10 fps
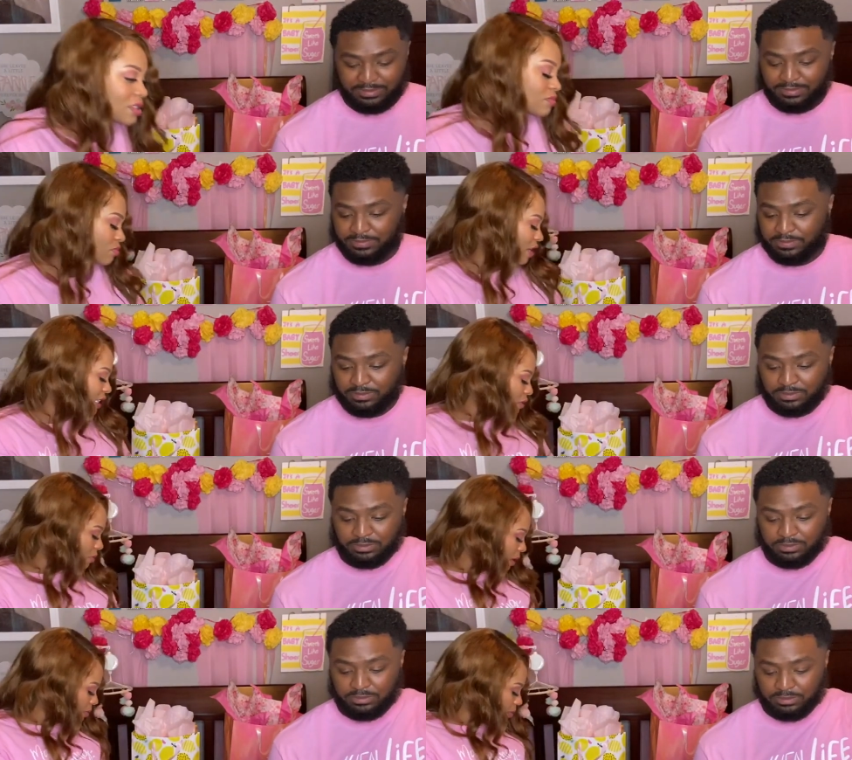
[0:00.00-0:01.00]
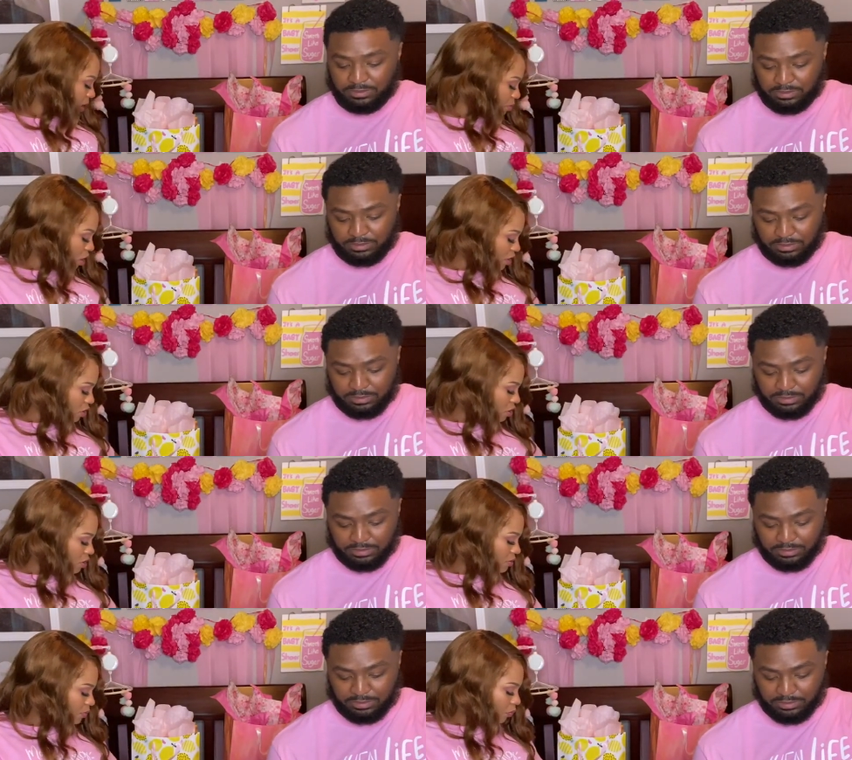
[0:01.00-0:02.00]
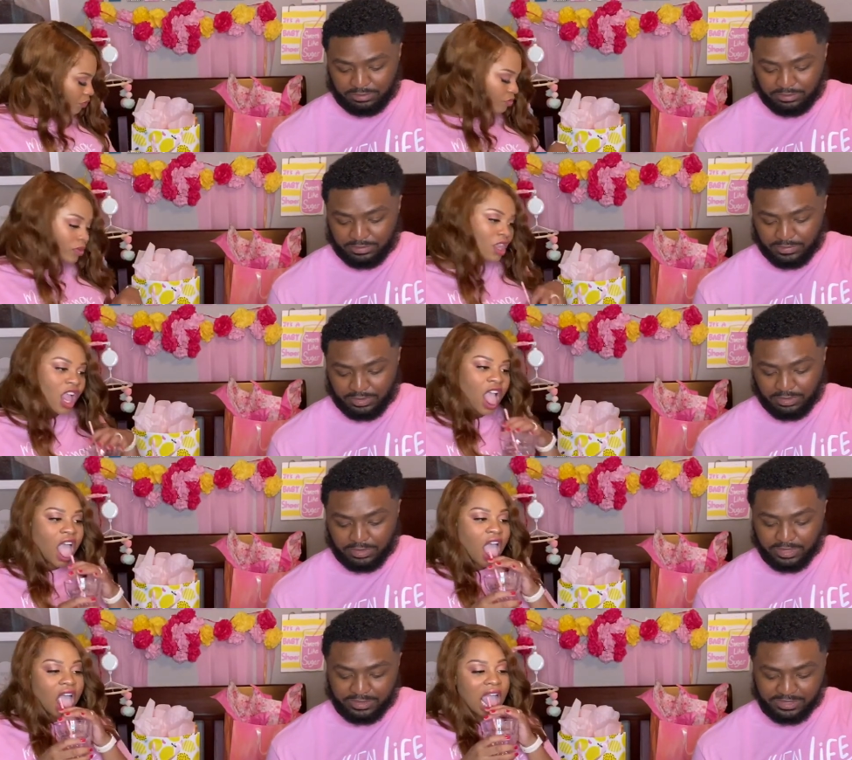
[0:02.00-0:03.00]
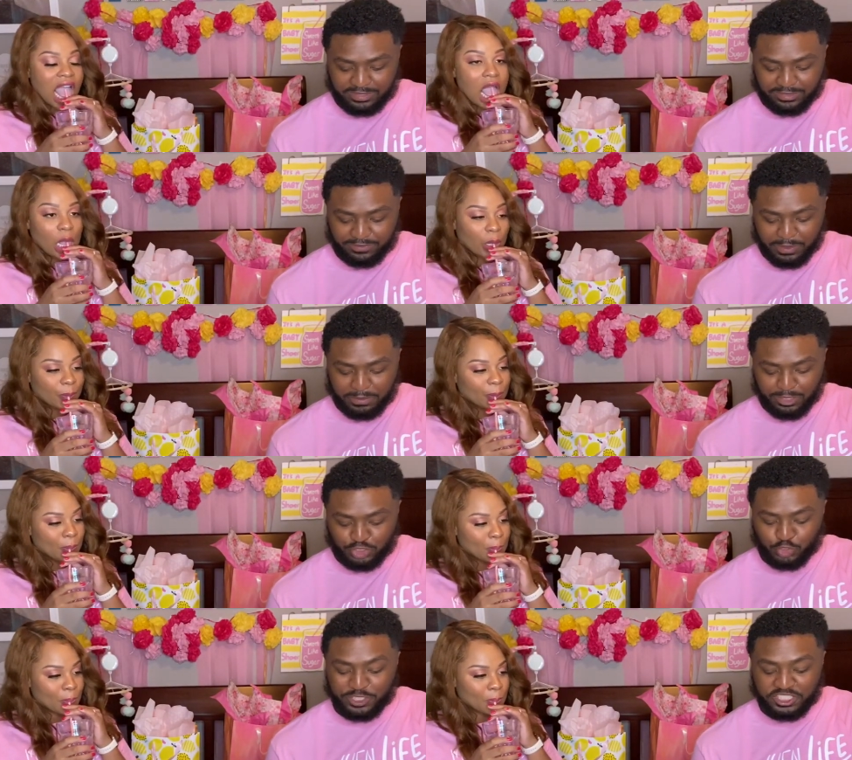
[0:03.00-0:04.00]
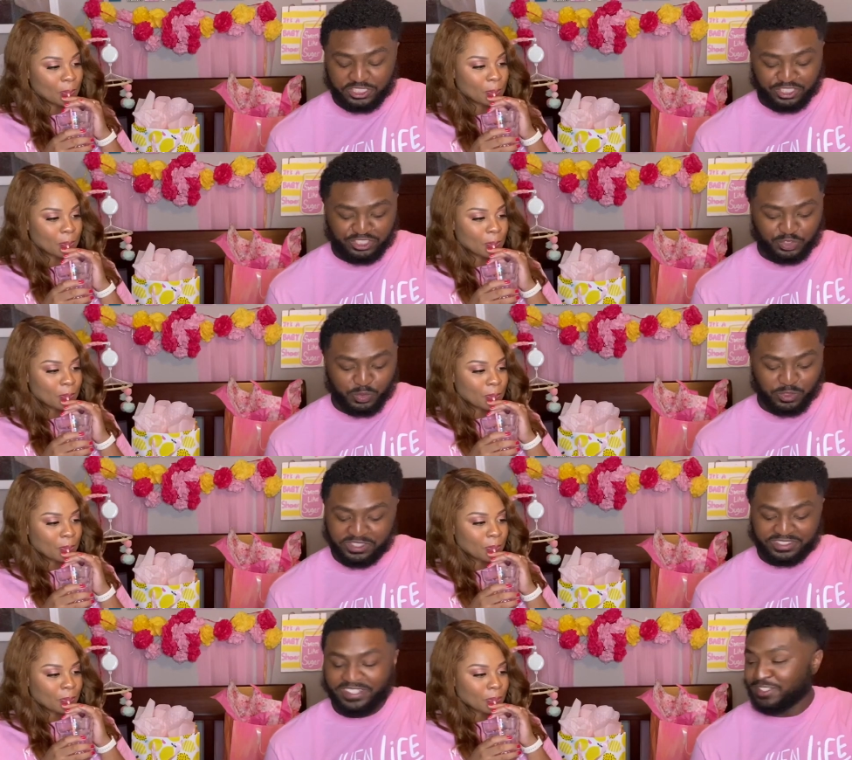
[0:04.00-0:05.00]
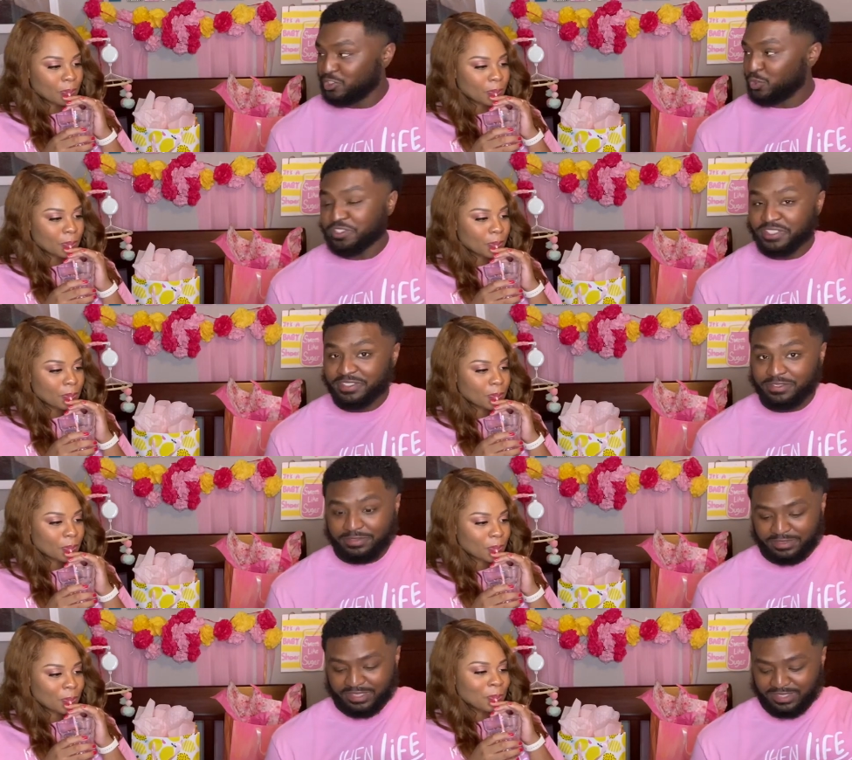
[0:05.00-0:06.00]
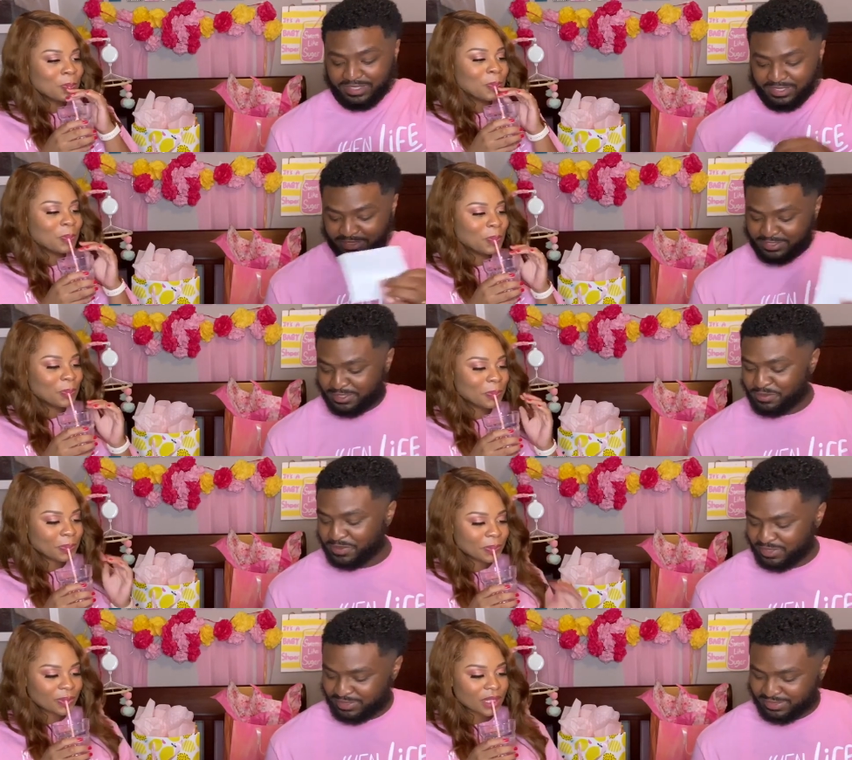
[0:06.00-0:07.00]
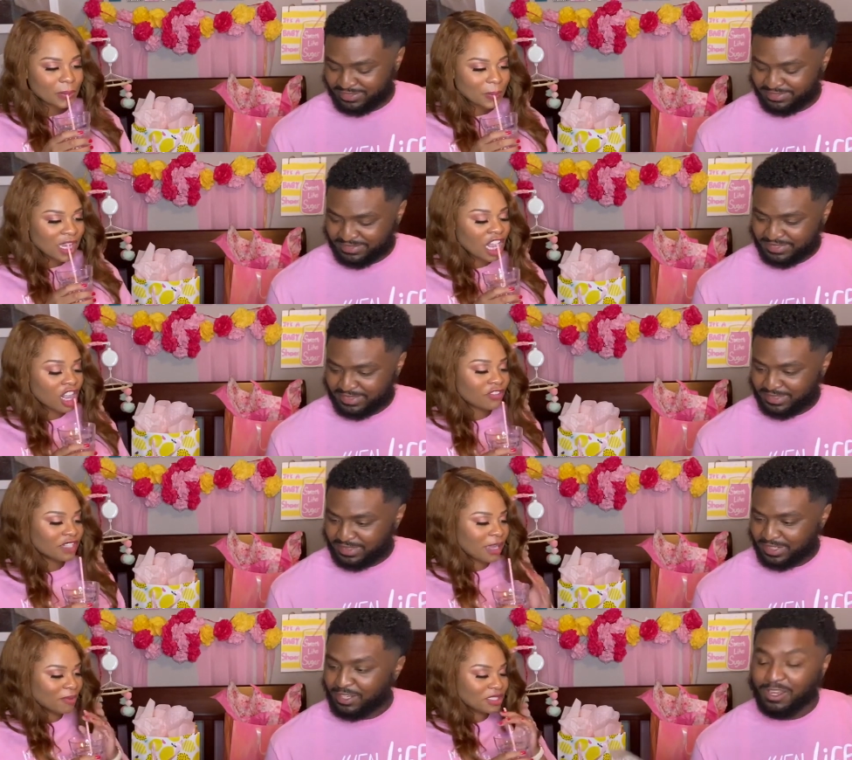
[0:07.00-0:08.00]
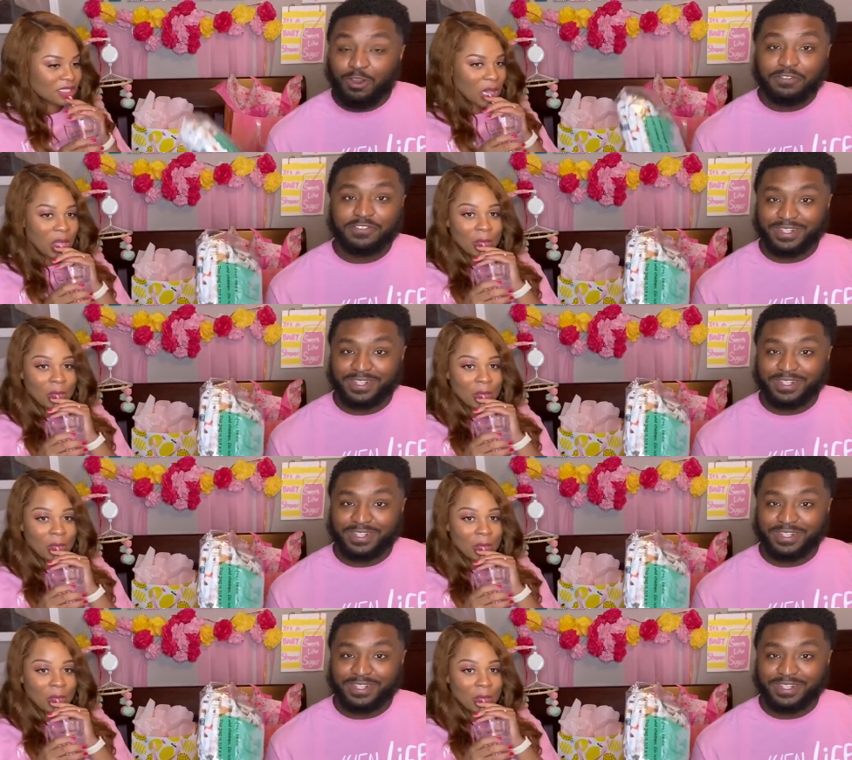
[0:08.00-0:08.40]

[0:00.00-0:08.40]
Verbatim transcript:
Speaker 1: um, read that one, mate? I'm getting parched.
Speaker 2: Okay, this is from Latricia Stewart. Just say enjoy your gift. There's some uh,
Speaker 1: cloth diapers.
Speaker 2: Cloth